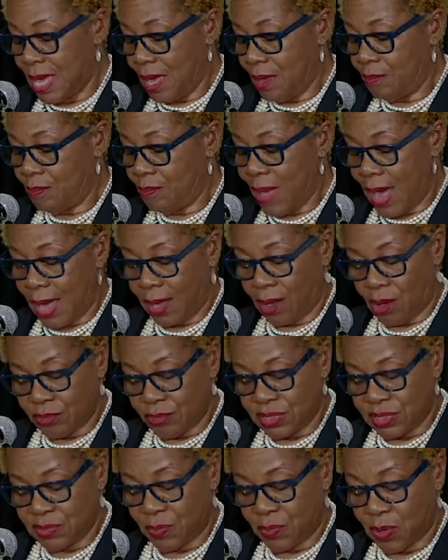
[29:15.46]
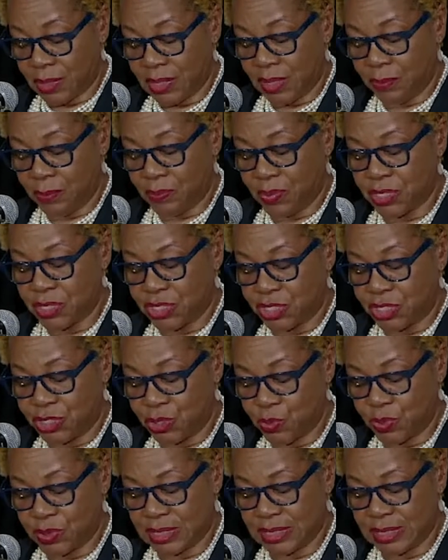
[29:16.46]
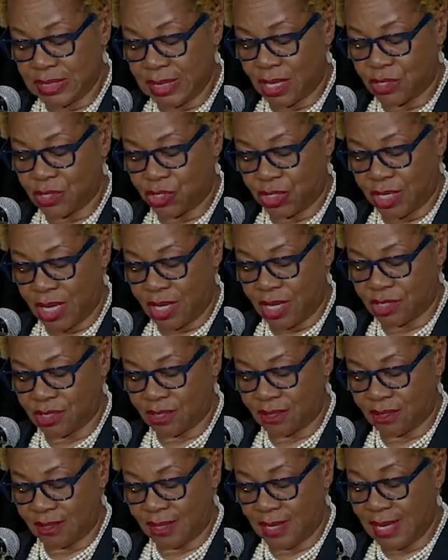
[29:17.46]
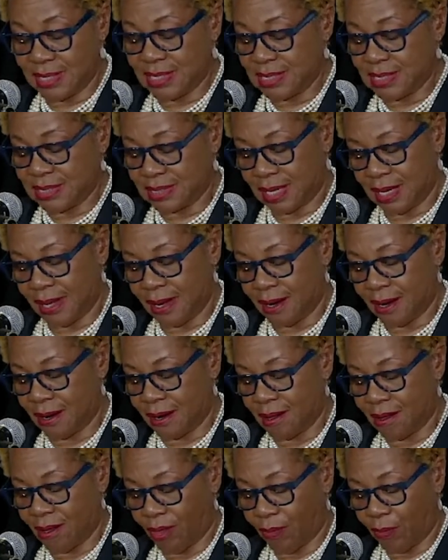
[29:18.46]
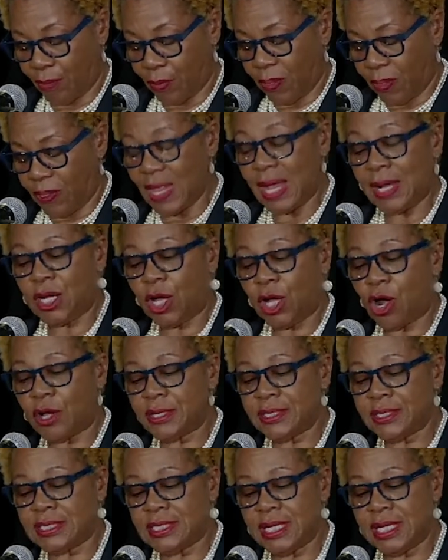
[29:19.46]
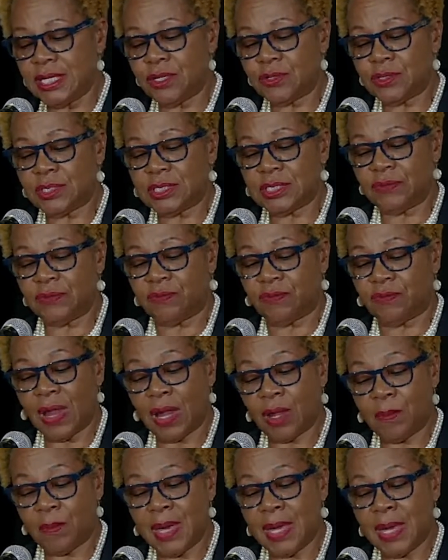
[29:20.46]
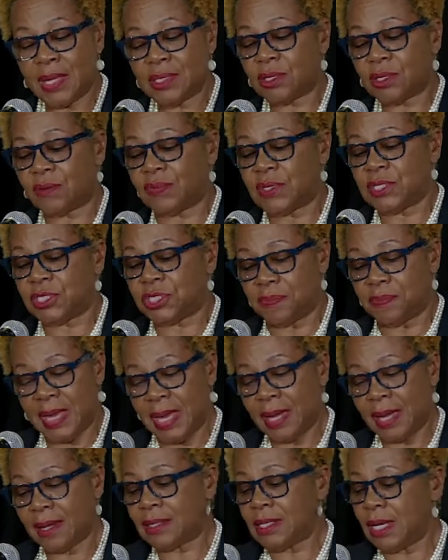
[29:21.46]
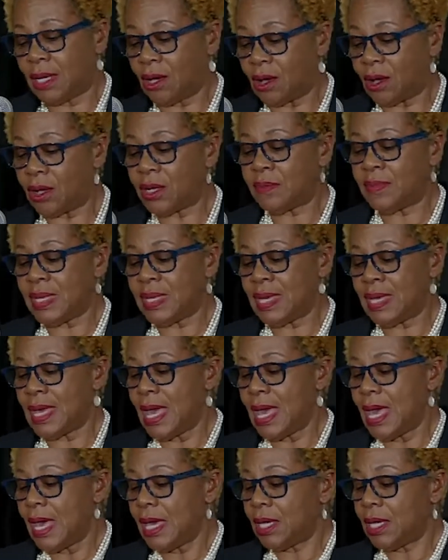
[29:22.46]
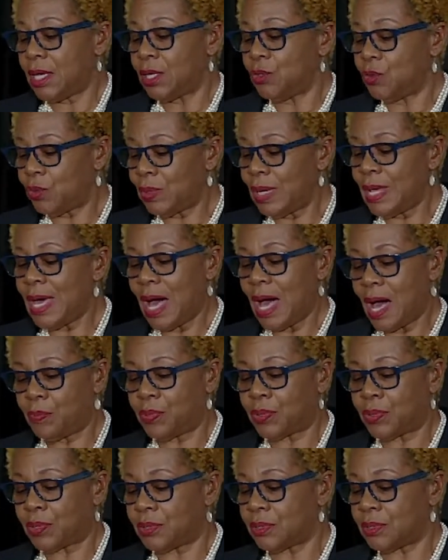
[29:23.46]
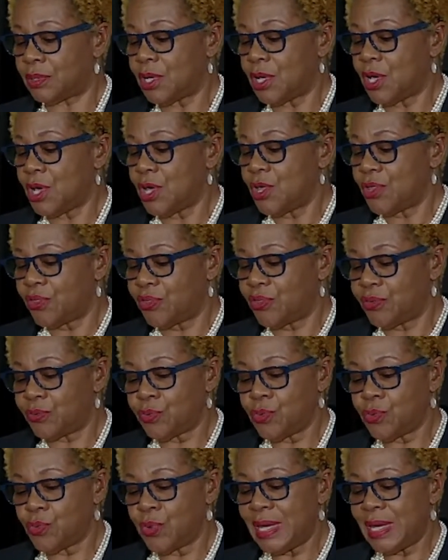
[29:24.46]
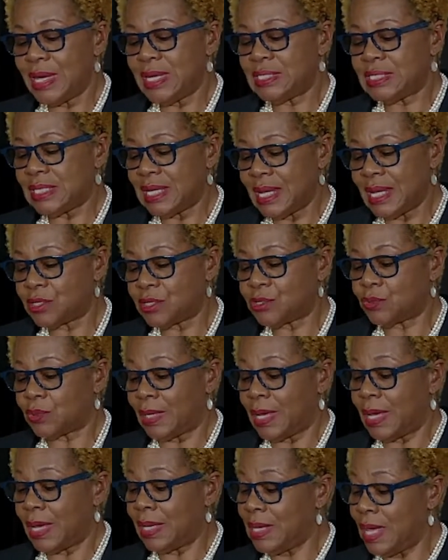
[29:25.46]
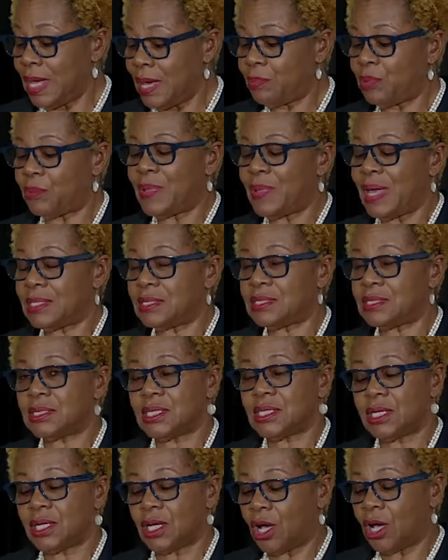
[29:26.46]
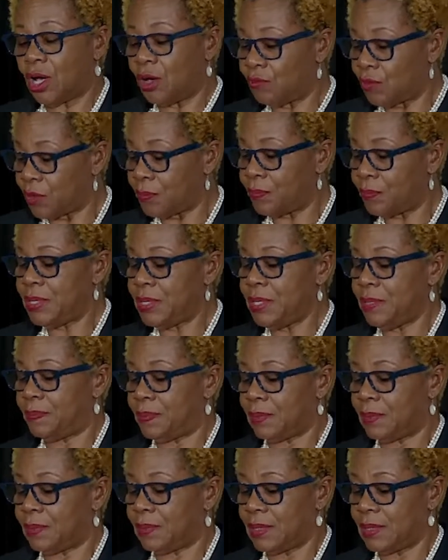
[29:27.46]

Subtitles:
by corresponding pursuits in education. It is clear that the continued development of the Jamaican economy can only happen through intellectual enablement of our people.